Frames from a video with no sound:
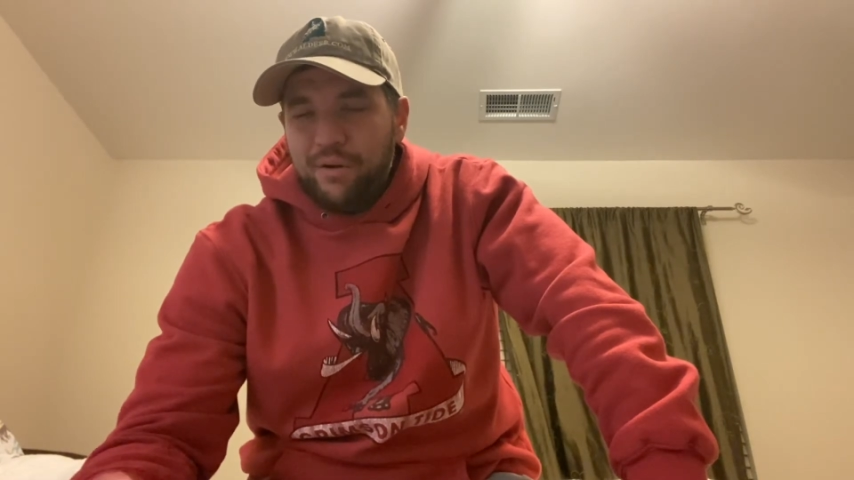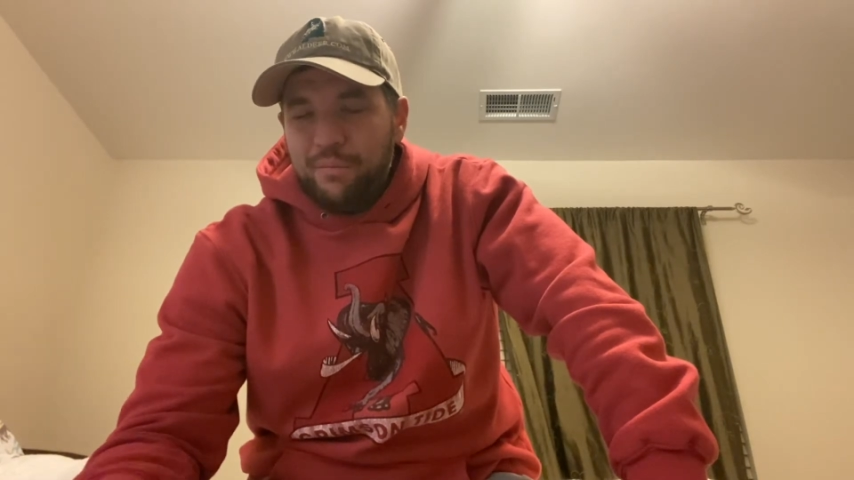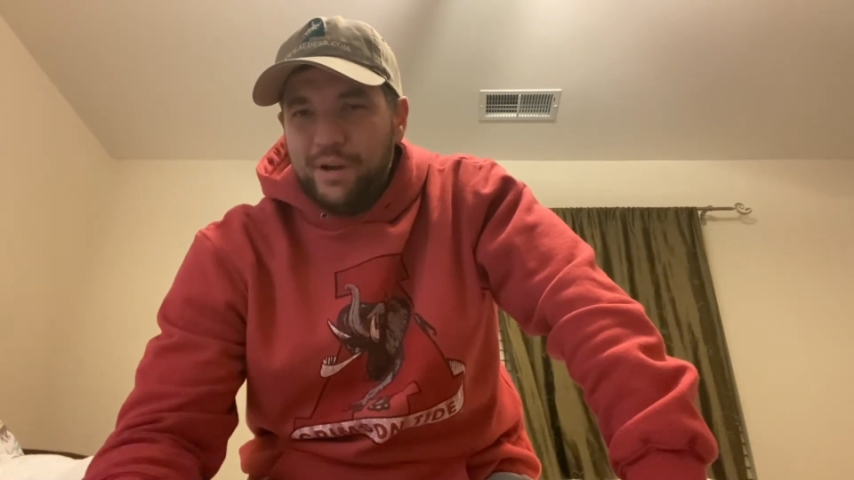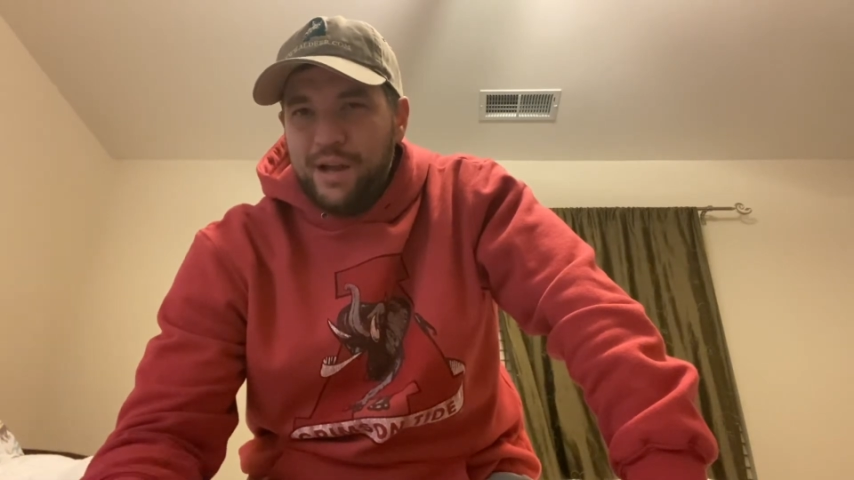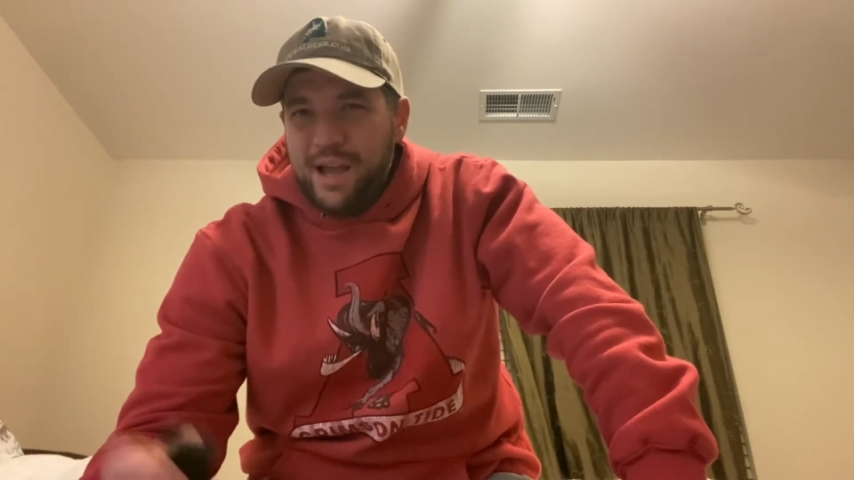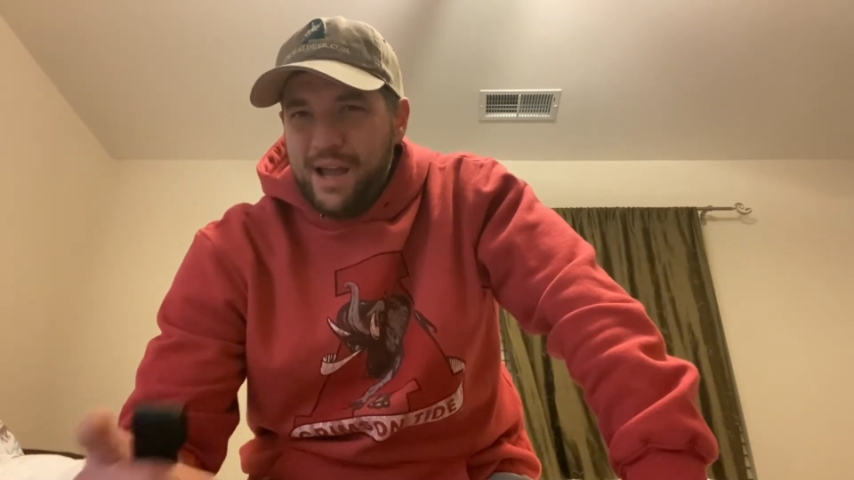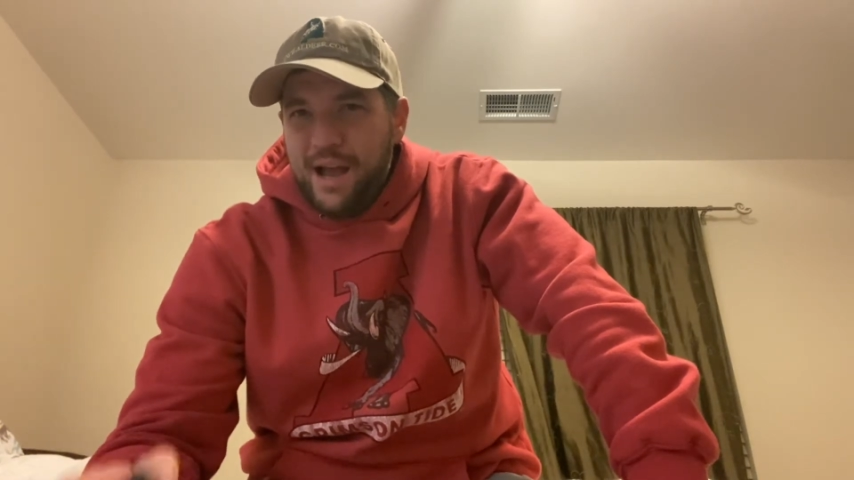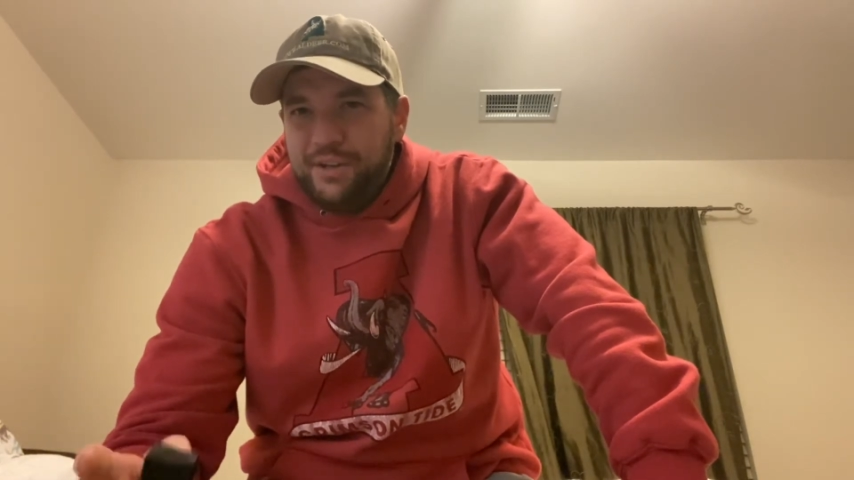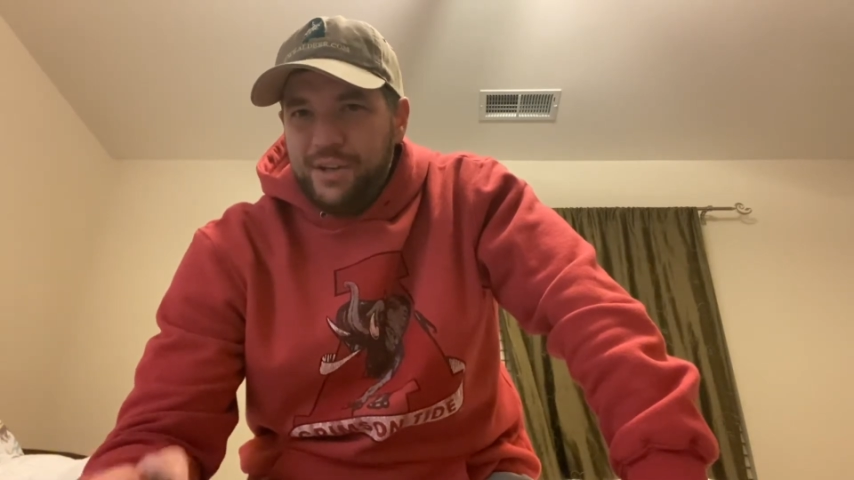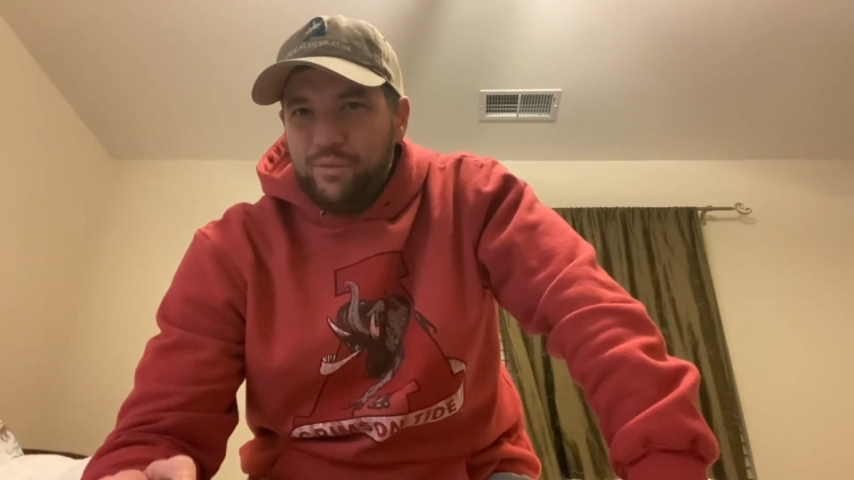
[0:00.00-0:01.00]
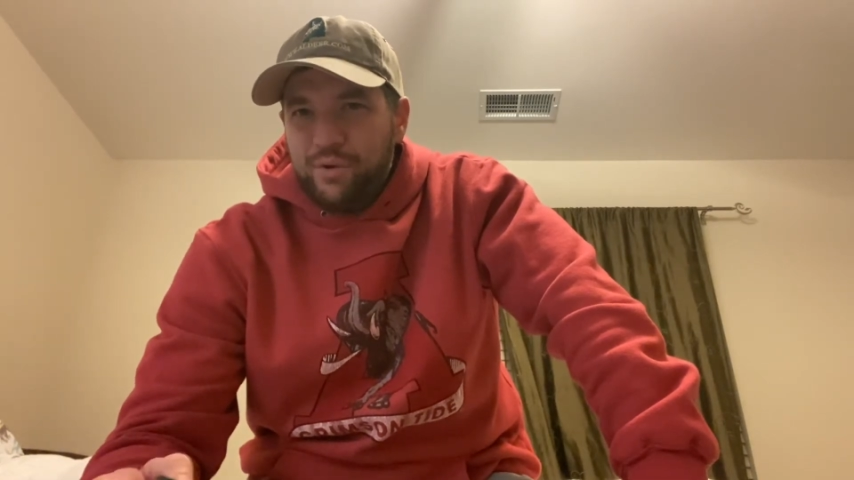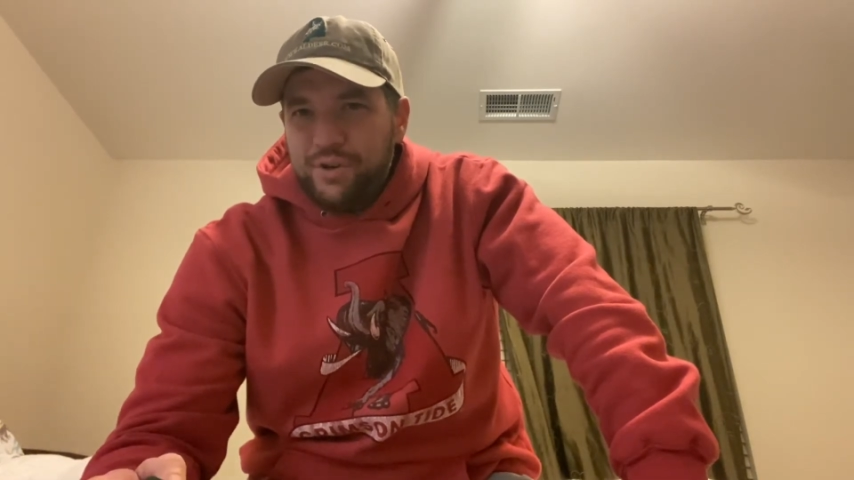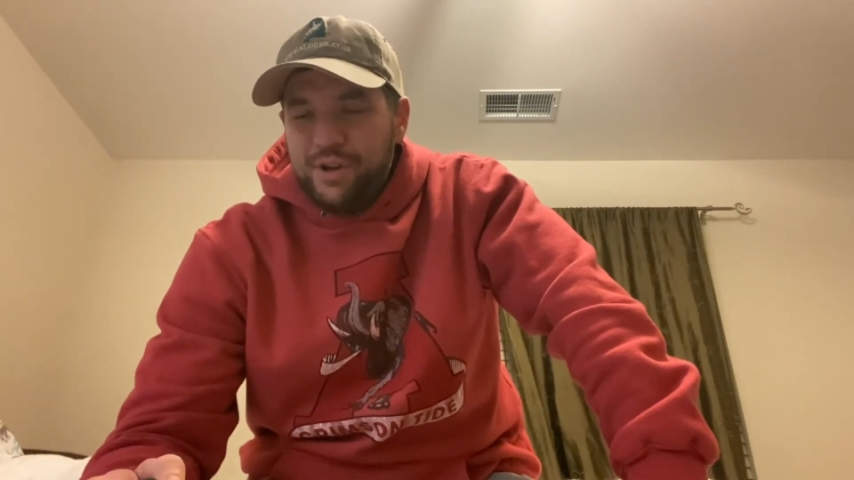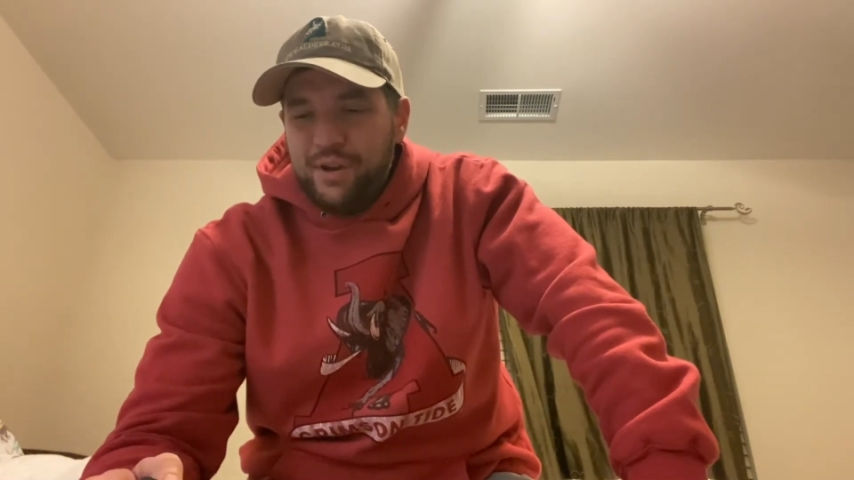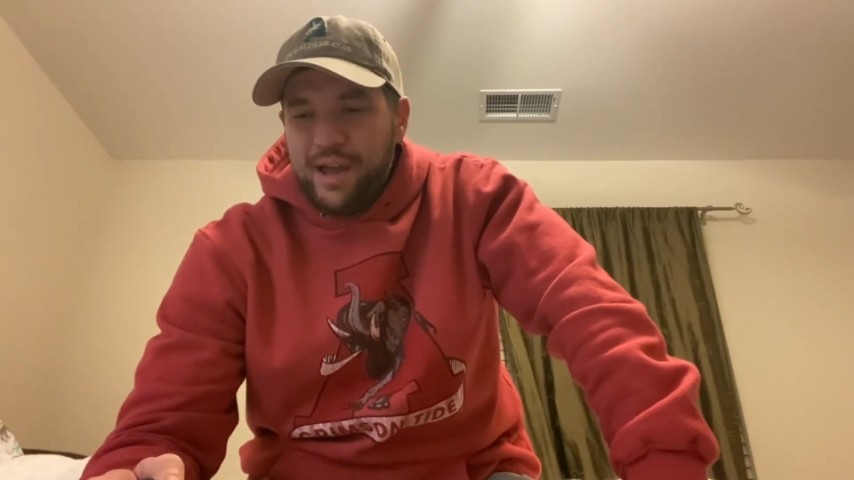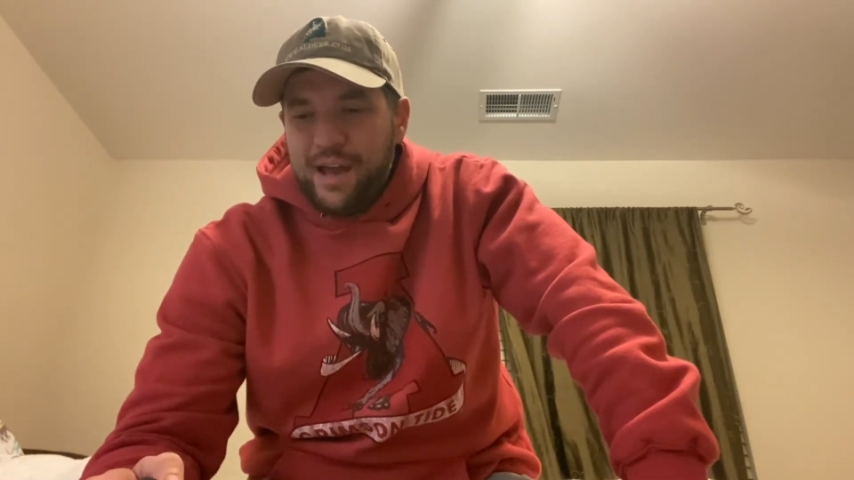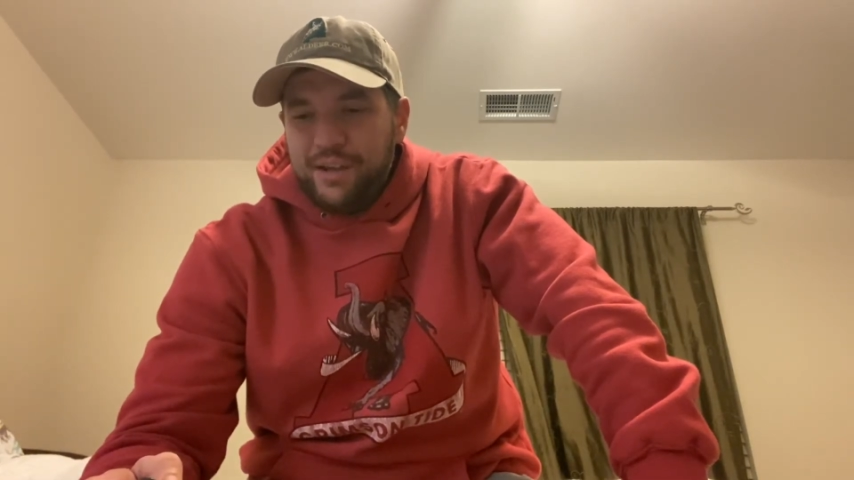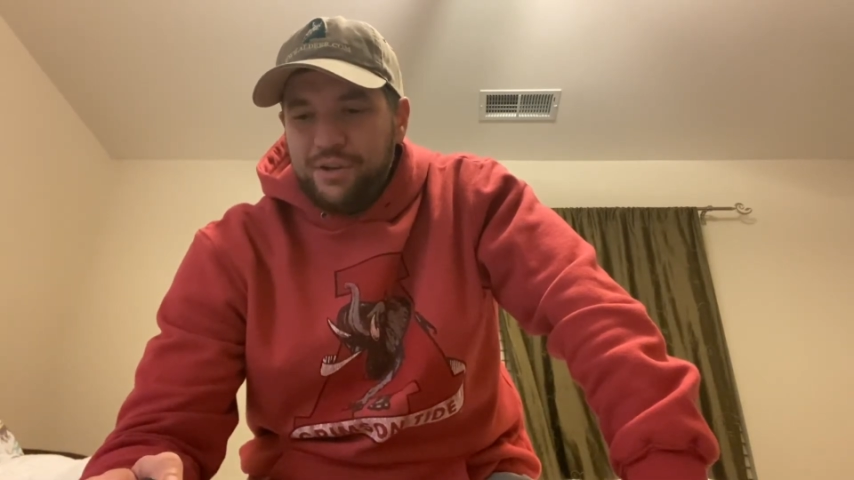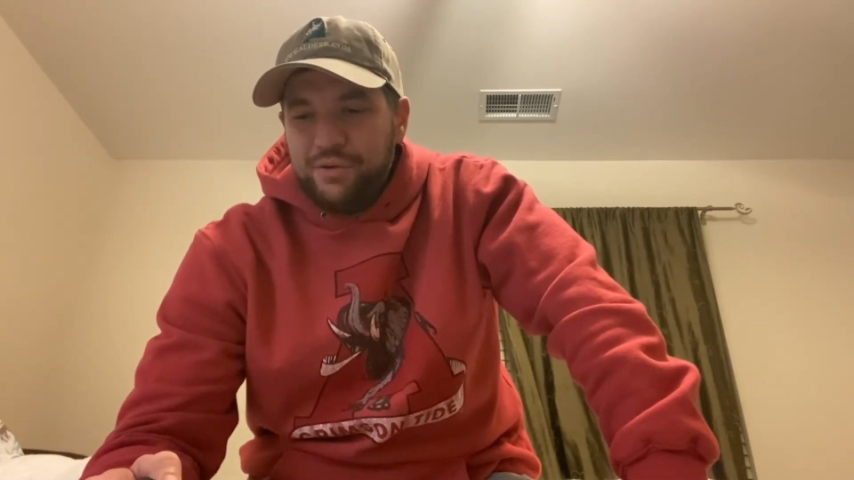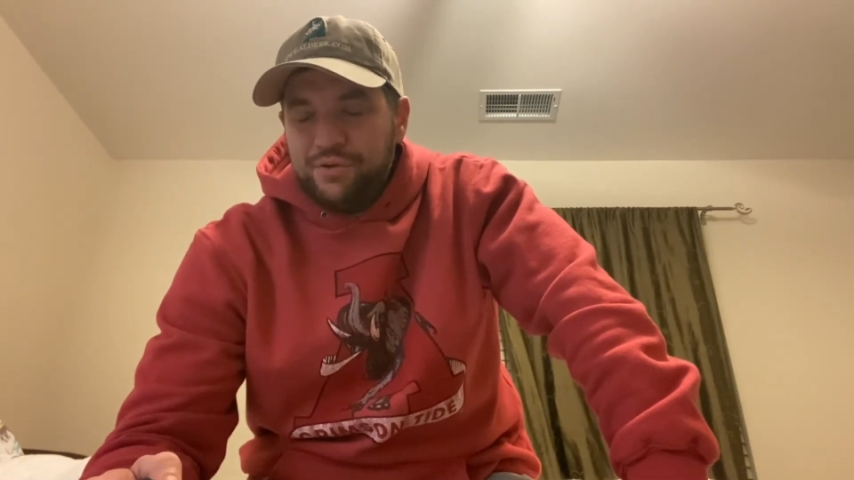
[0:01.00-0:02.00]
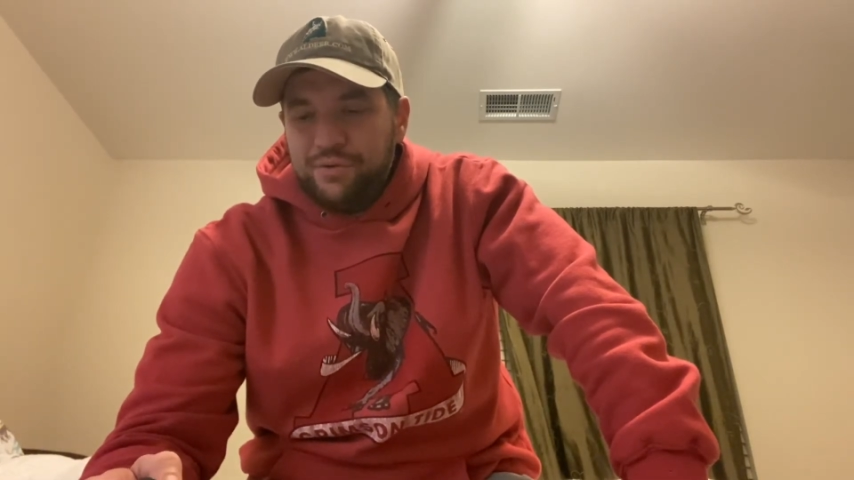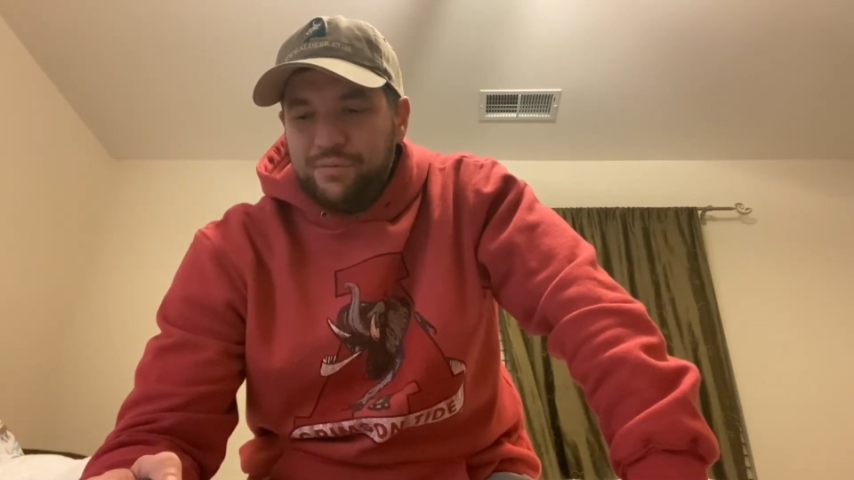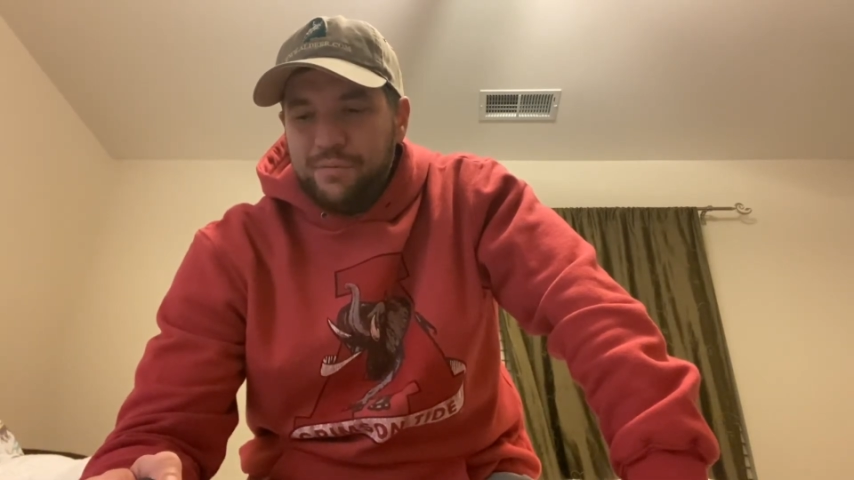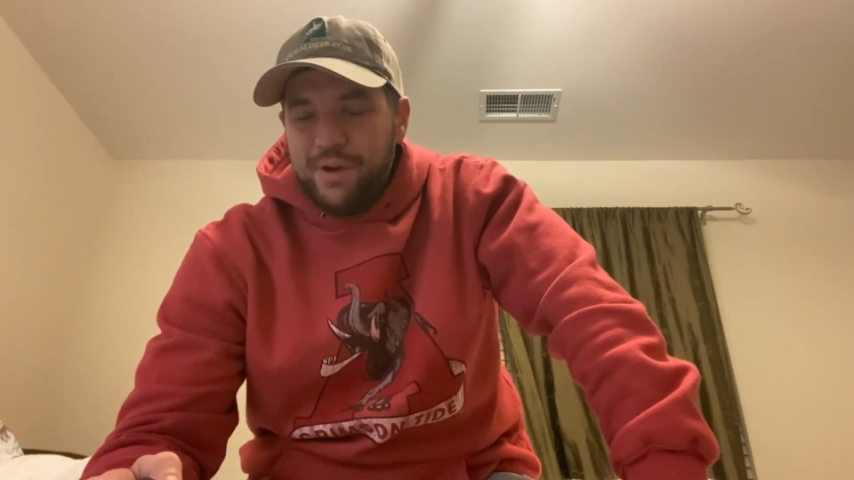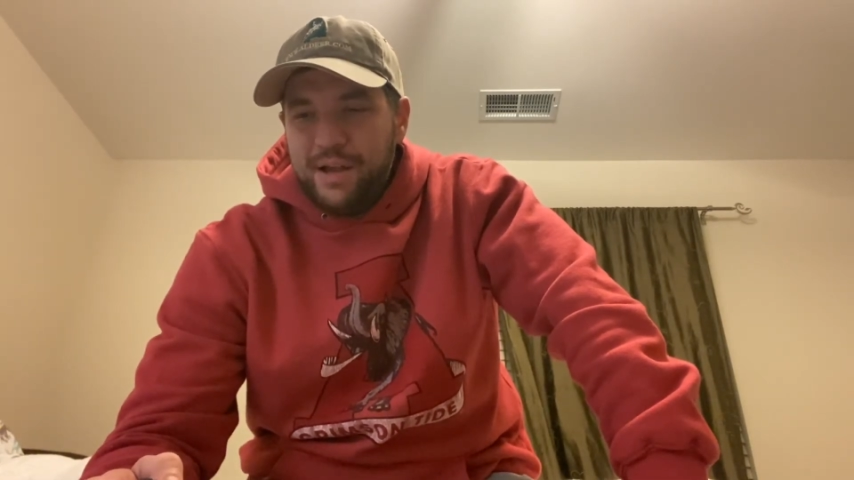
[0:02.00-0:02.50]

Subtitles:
but I did want to show you how to use them.